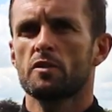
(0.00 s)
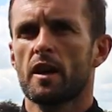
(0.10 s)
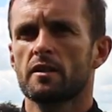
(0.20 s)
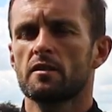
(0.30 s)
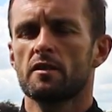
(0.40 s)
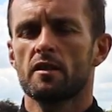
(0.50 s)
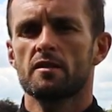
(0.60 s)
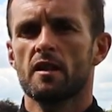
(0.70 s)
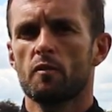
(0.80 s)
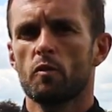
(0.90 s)
was excellent. I
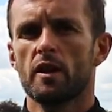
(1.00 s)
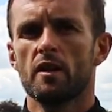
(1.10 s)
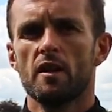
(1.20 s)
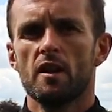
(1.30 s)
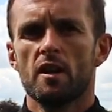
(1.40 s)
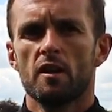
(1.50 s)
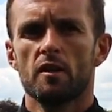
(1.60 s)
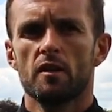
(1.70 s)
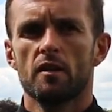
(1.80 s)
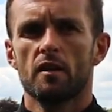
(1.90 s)
said
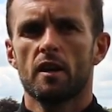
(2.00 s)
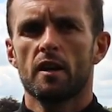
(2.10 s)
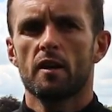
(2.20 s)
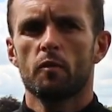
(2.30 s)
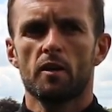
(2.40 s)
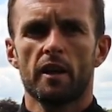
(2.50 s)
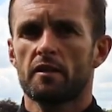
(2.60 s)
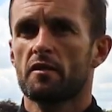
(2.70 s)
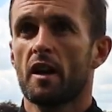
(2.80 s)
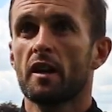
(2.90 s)
we'd
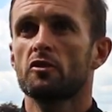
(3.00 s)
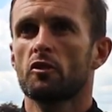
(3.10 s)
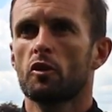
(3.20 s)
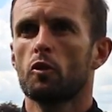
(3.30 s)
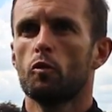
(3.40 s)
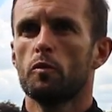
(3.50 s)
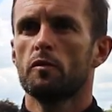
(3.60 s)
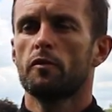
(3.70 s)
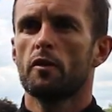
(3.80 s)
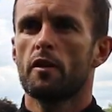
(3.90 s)
like to thank sort of
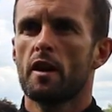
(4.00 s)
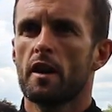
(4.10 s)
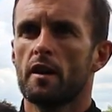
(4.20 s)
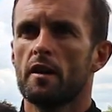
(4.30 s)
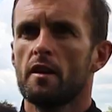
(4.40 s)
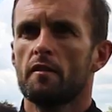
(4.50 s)
Global for their